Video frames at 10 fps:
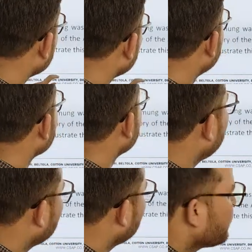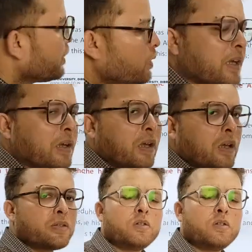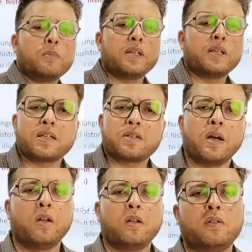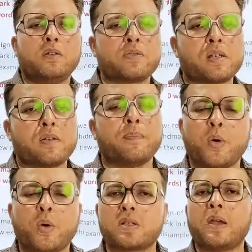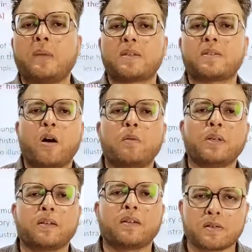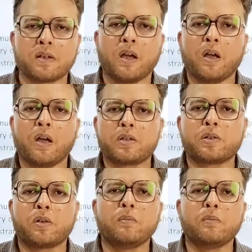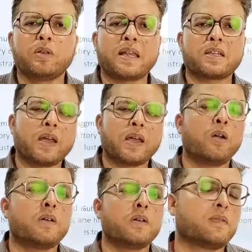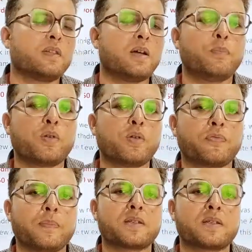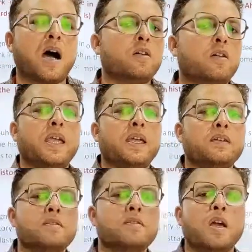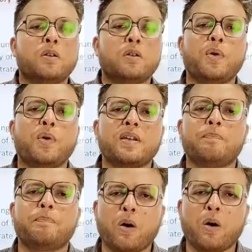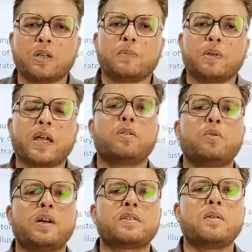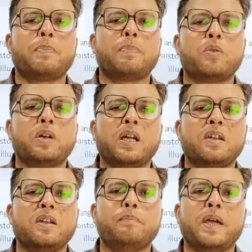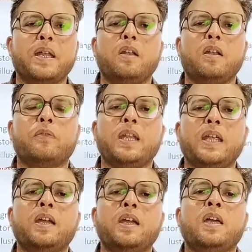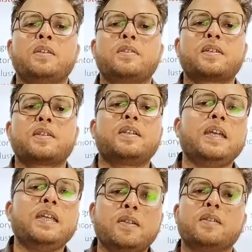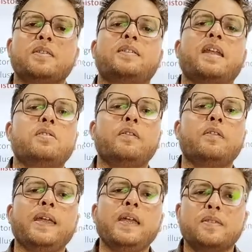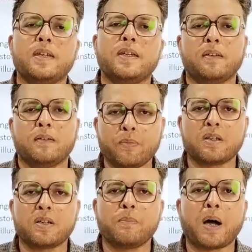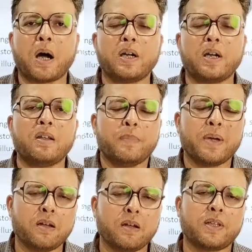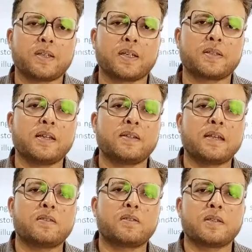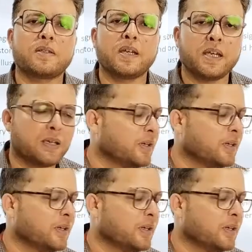Explain. Okay, Sohummung, as we all know, is one of the most famous Ahom kings. Sohummung, as we all know, is one of the most famous Ahom kings who was in power. Okay, who was in power in the middle of the 16th century CE. He was in power in the middle of the 16th century CE.